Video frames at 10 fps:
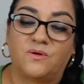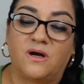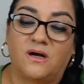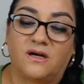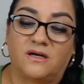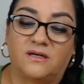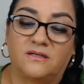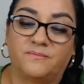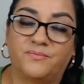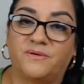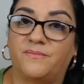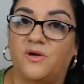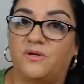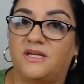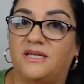are
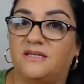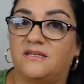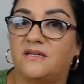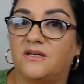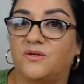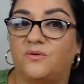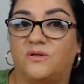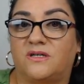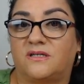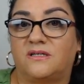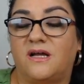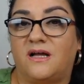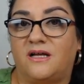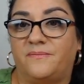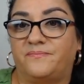promoting your
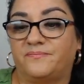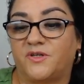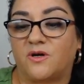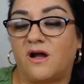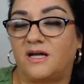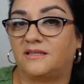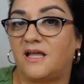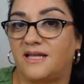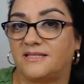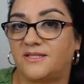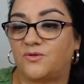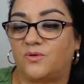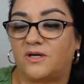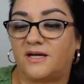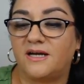online
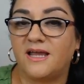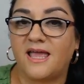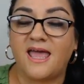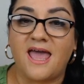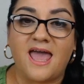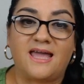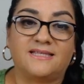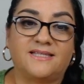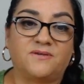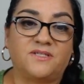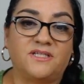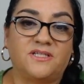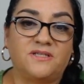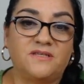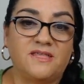store. And so to
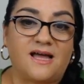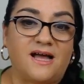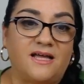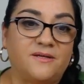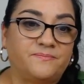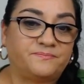do that,